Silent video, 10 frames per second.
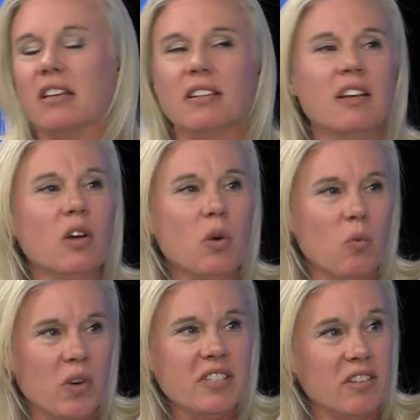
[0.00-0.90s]
And
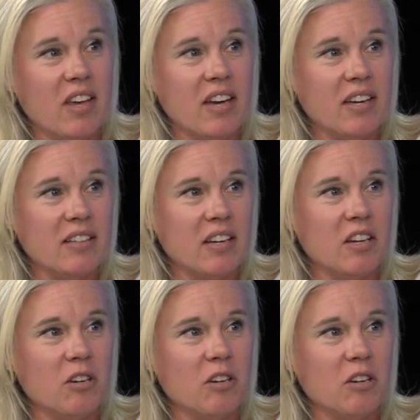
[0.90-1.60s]
we did that